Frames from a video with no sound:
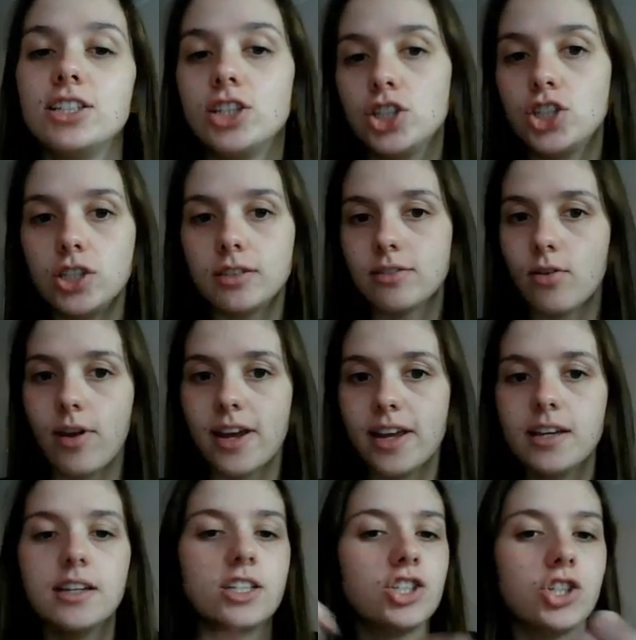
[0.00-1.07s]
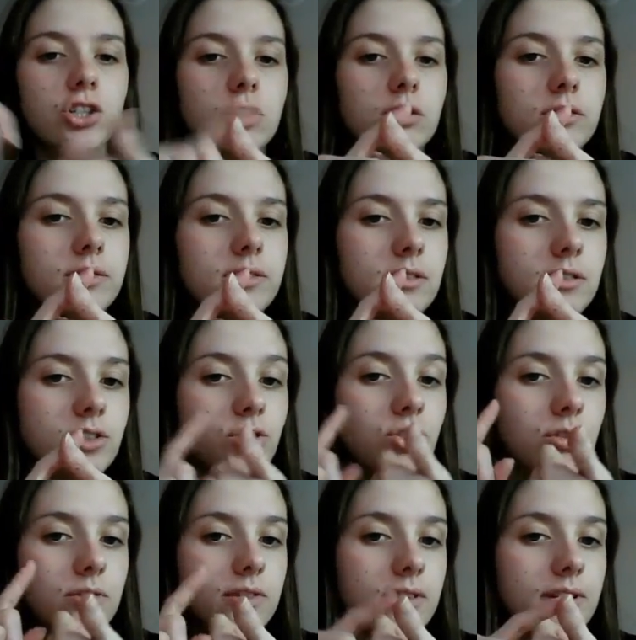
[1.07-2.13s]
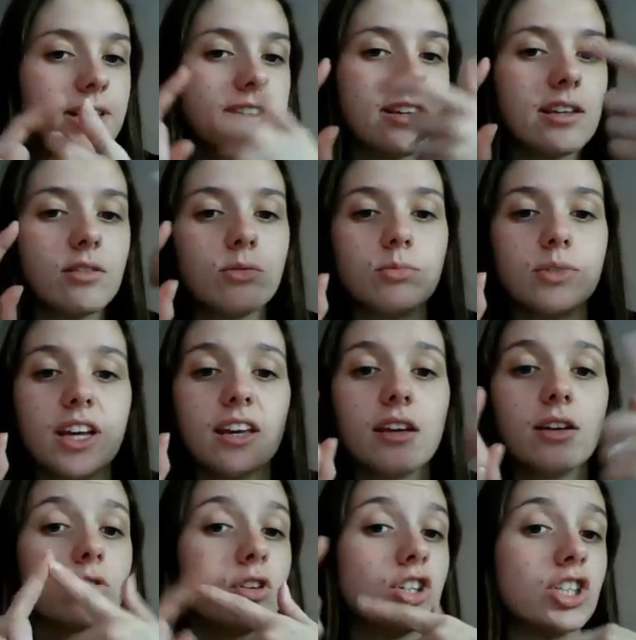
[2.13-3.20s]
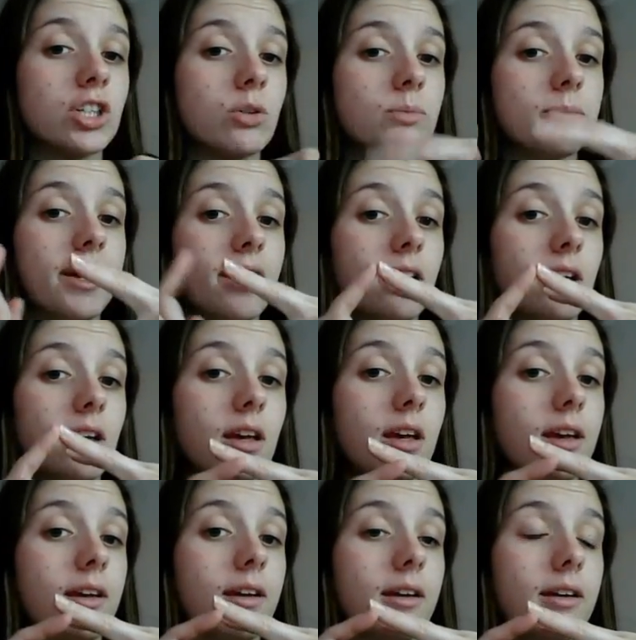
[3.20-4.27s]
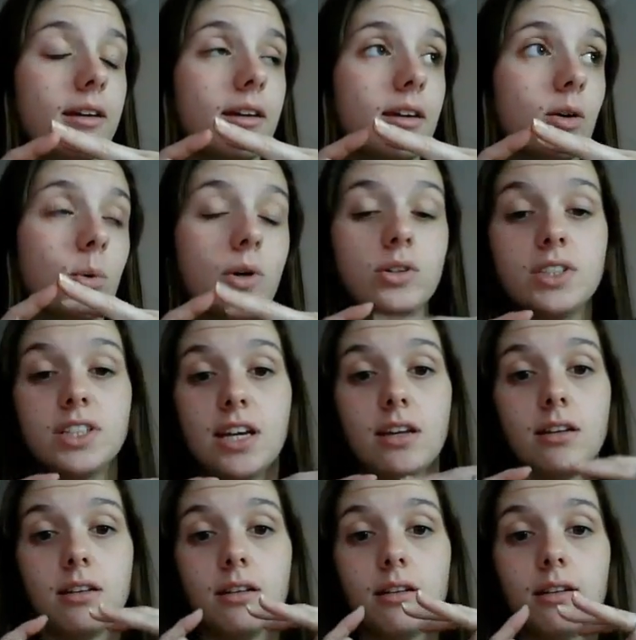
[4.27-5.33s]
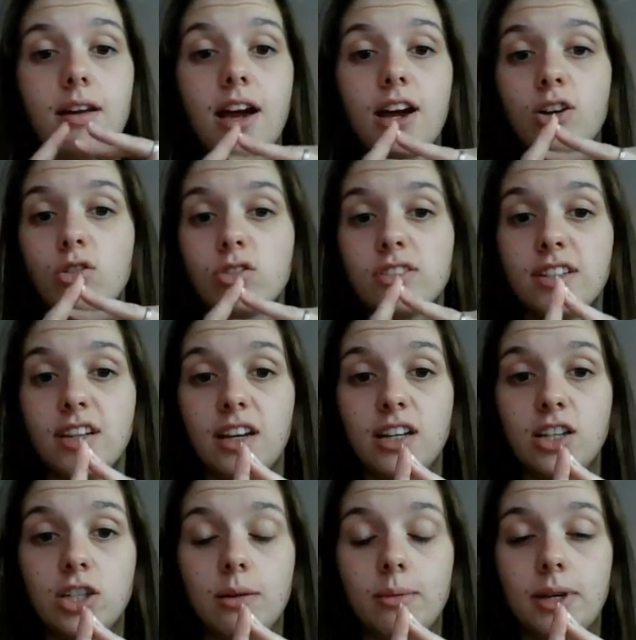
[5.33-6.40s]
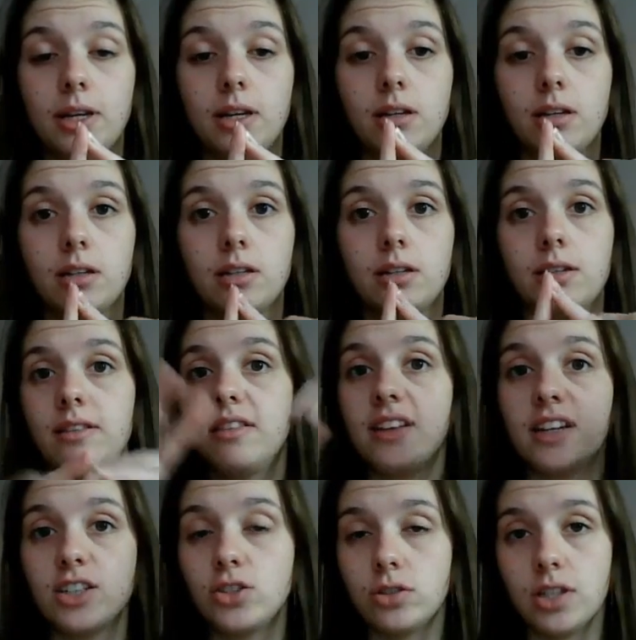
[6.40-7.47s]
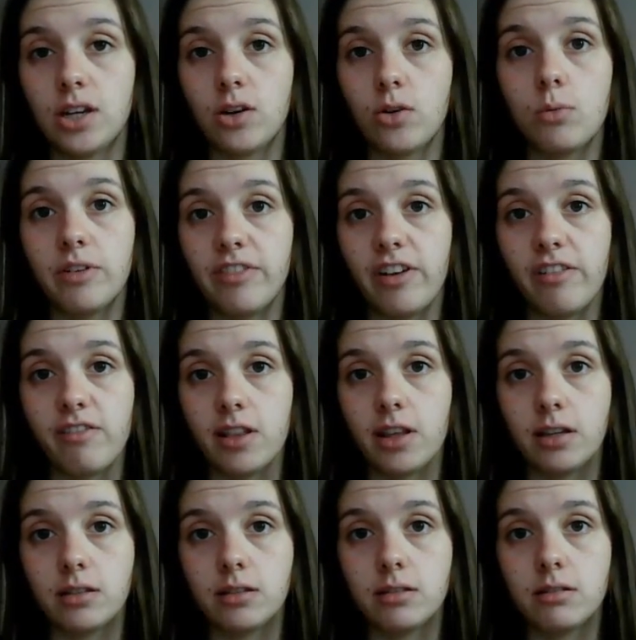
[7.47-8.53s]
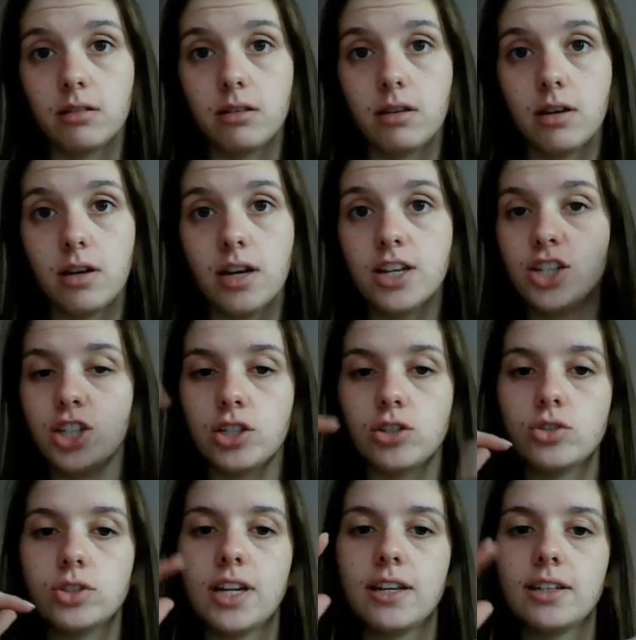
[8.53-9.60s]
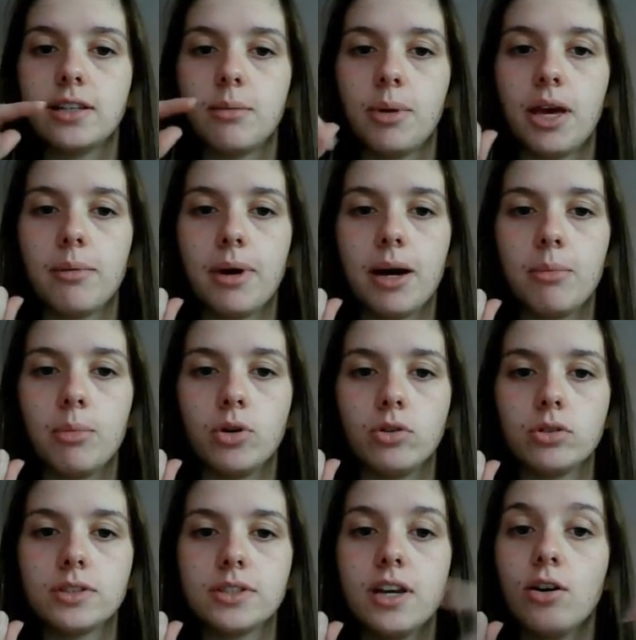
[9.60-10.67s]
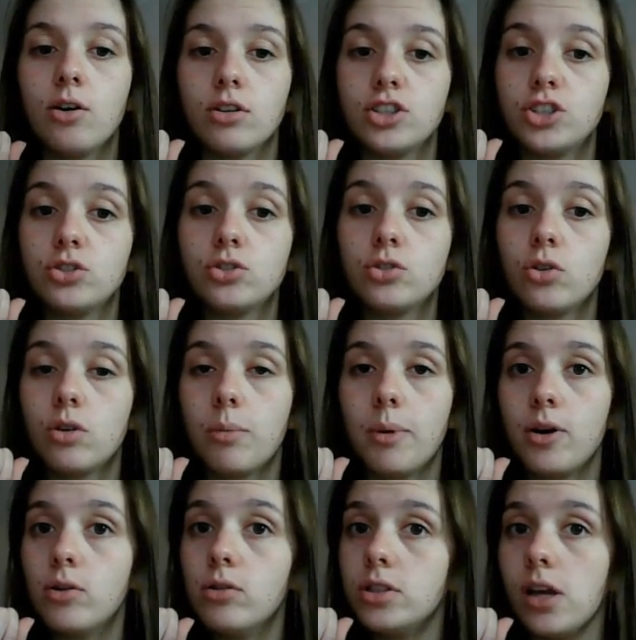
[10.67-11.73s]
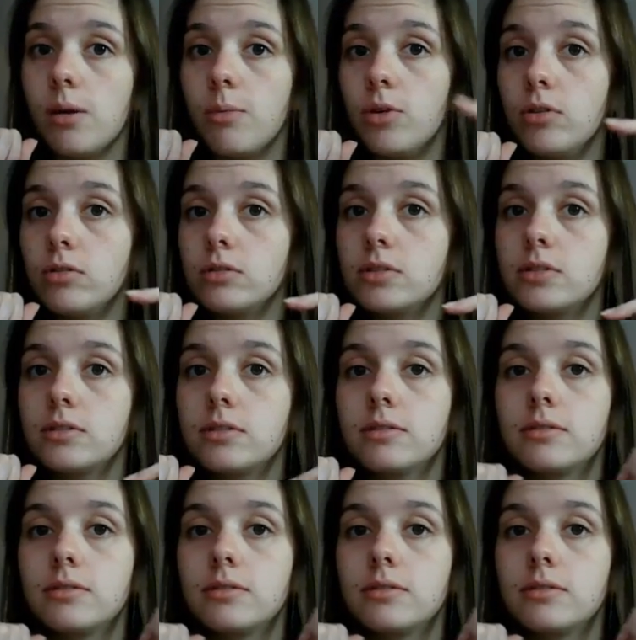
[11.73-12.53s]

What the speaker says: She's great. She does knitting update, crochet update, quilting and cross stitch. I mean, that's just like all my favourite things. She could just add in a bit about books, or let's just talk about audiobooks.